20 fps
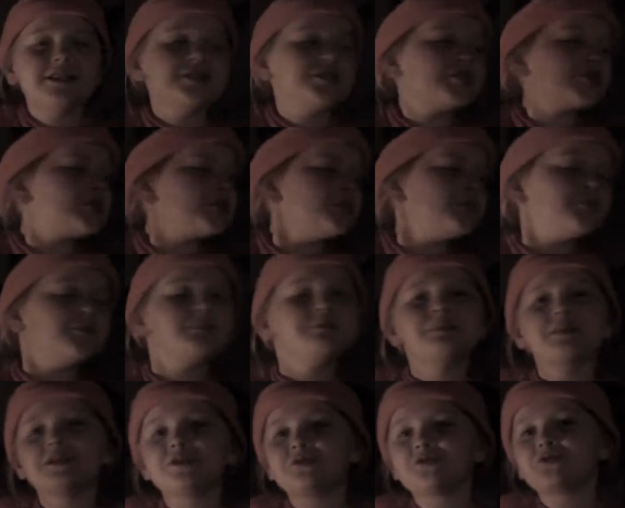He's
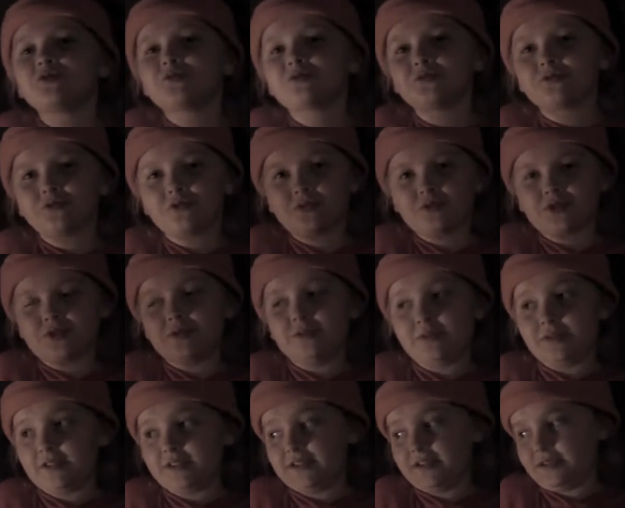Mr. Scrooge
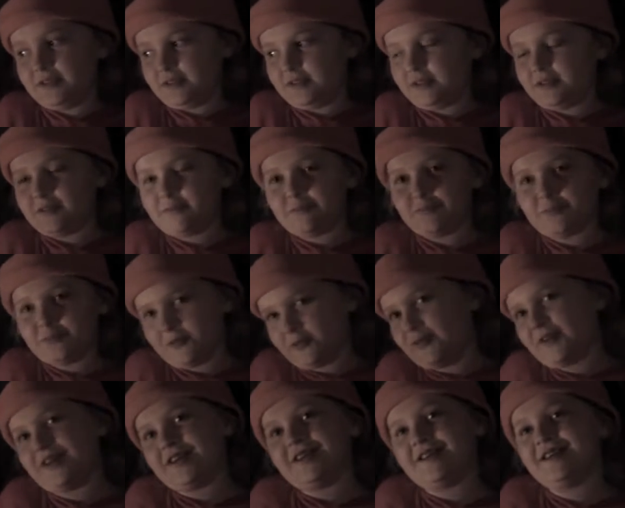and is an
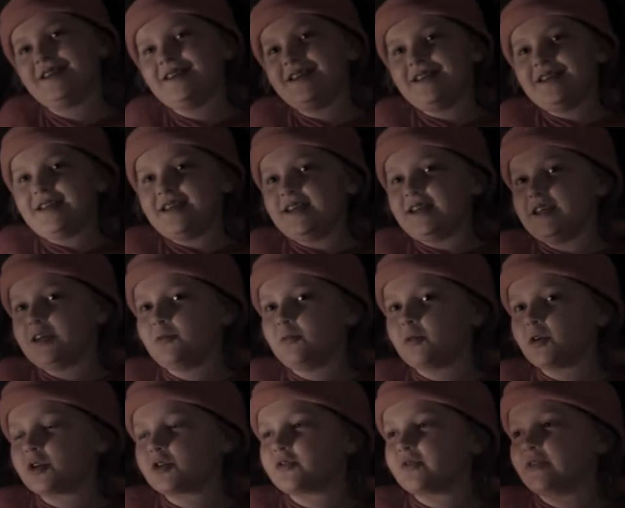employee. He
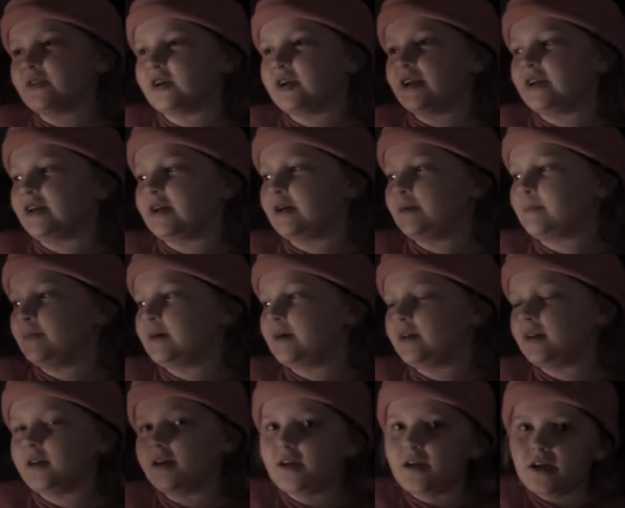works for him
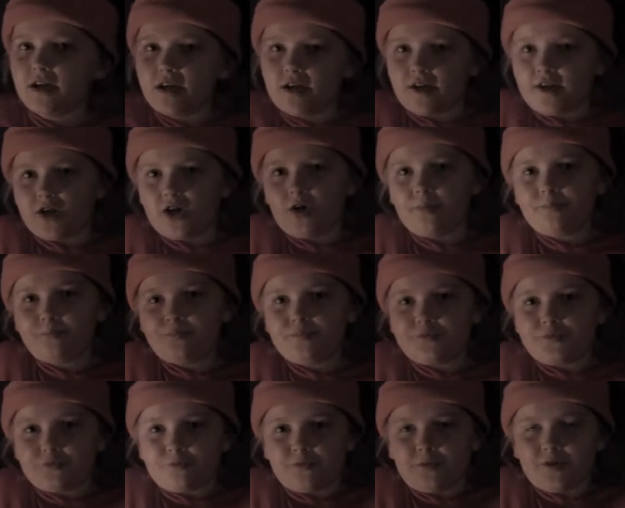and
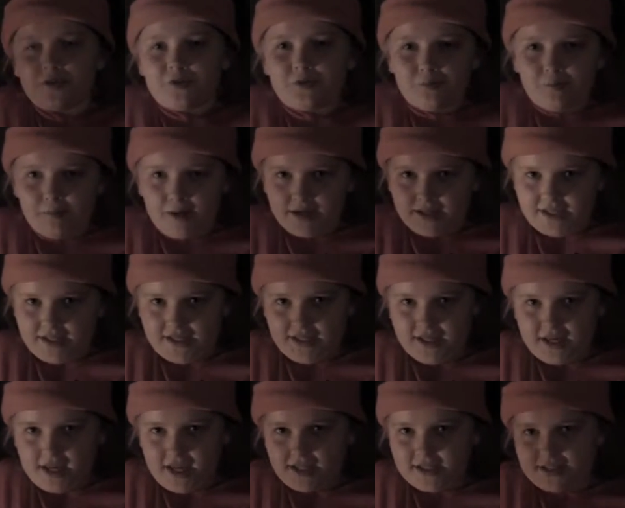helps with
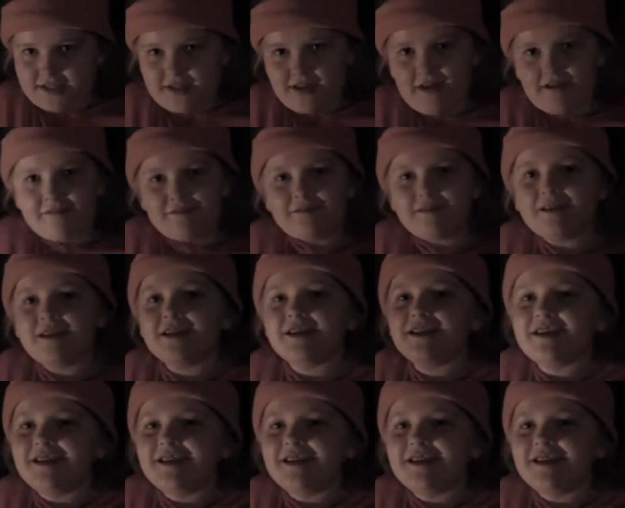money and stuff.